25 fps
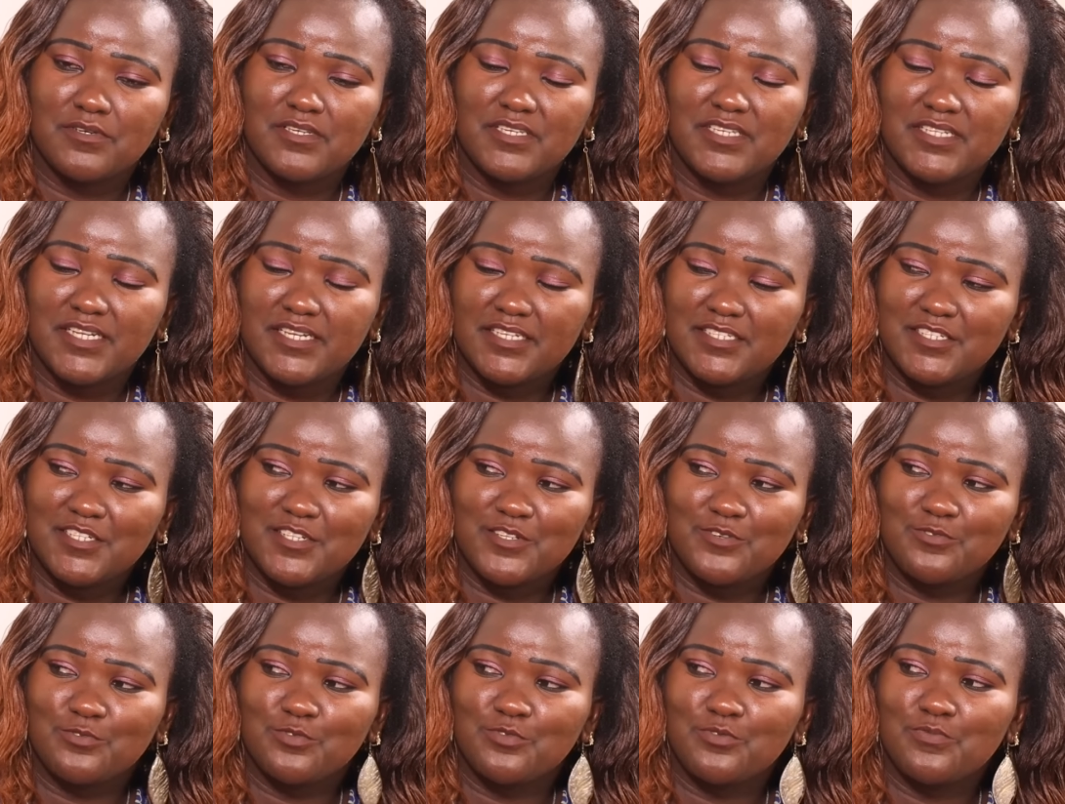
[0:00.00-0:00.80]
Ile
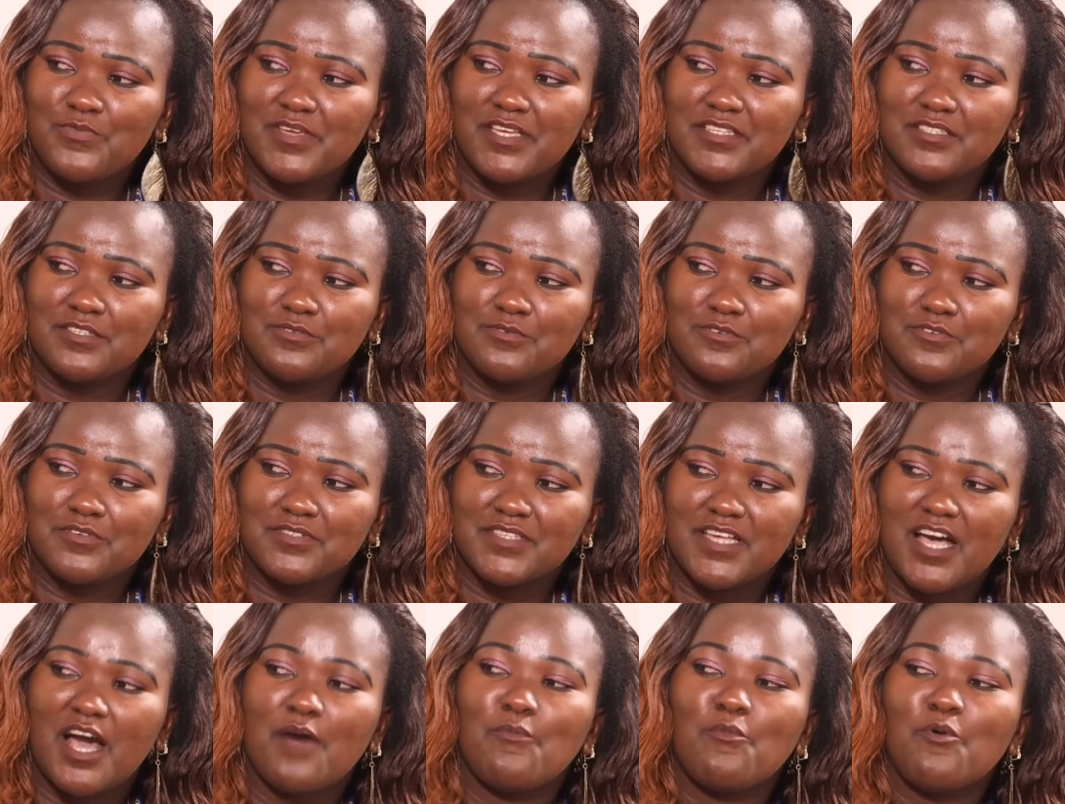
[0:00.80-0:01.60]
nilikutumia it
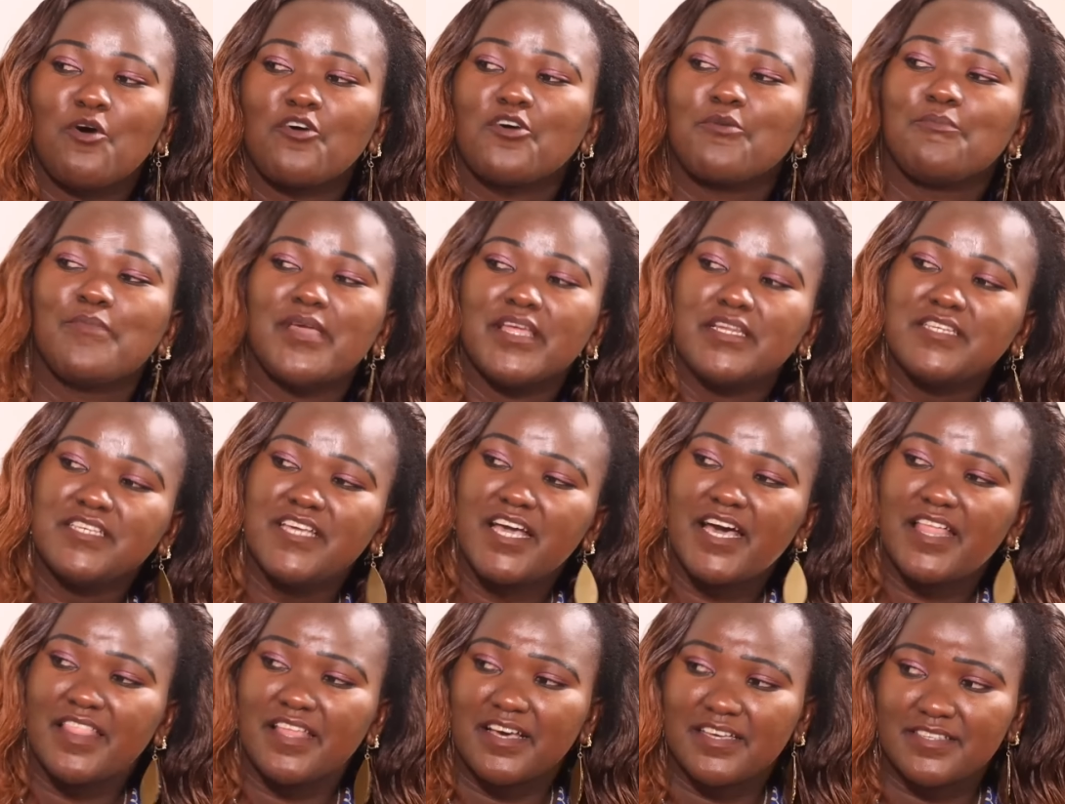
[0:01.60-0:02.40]
was among
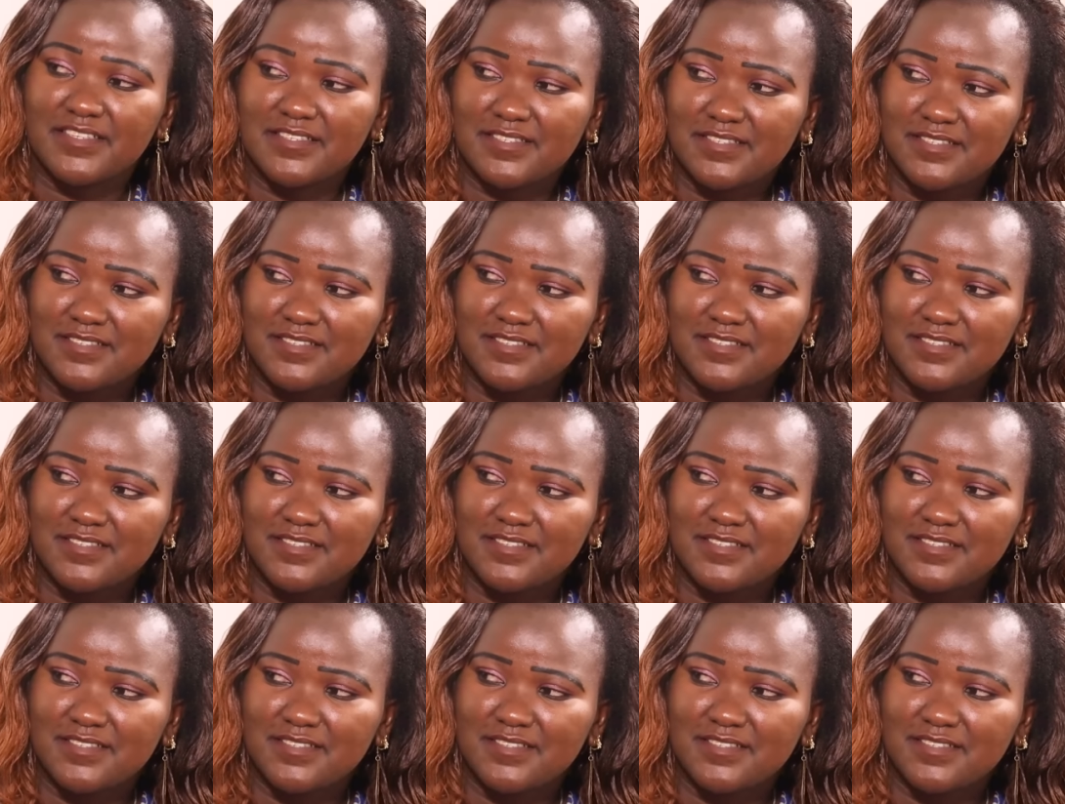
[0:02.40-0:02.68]
many others.